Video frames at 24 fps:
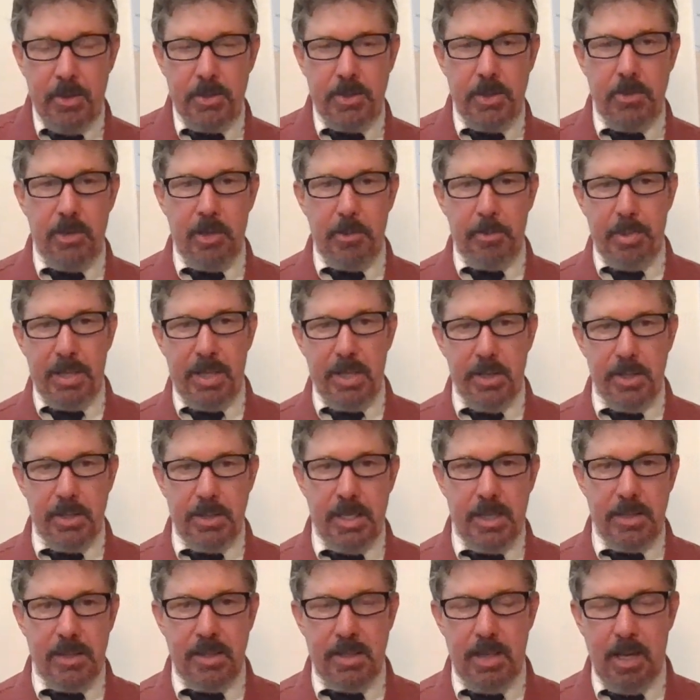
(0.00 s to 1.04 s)
So it appears
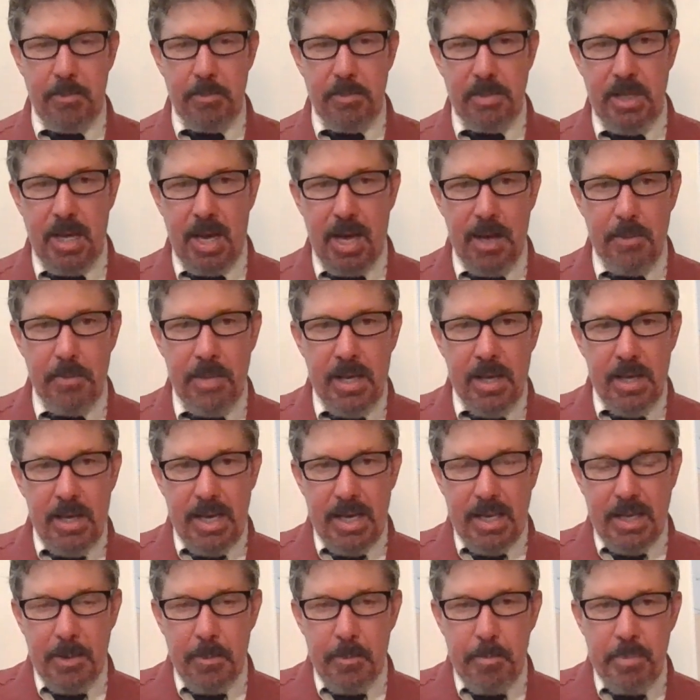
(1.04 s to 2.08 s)
that sometime
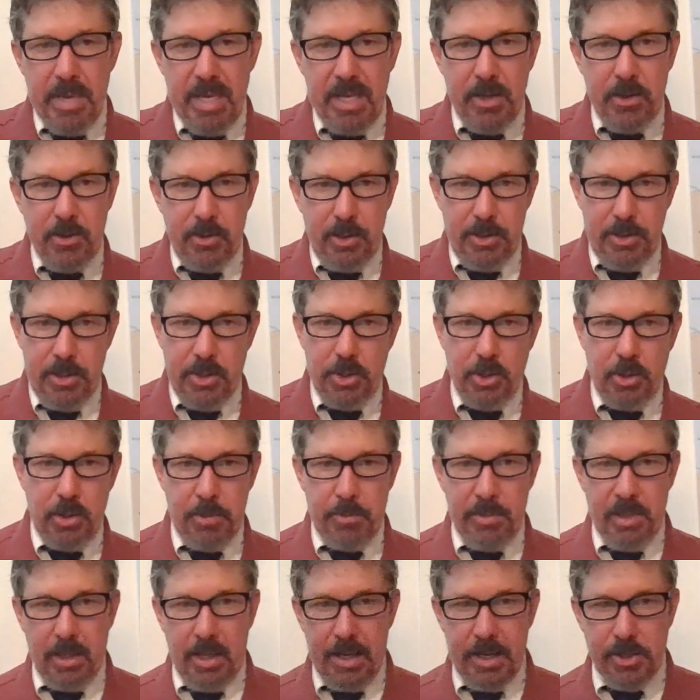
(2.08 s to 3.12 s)
in the middle of the
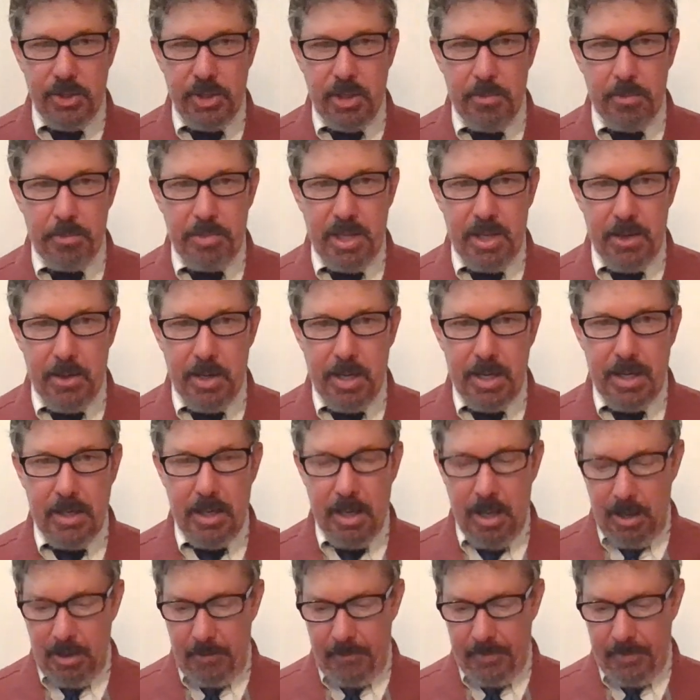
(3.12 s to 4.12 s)
tribulation period,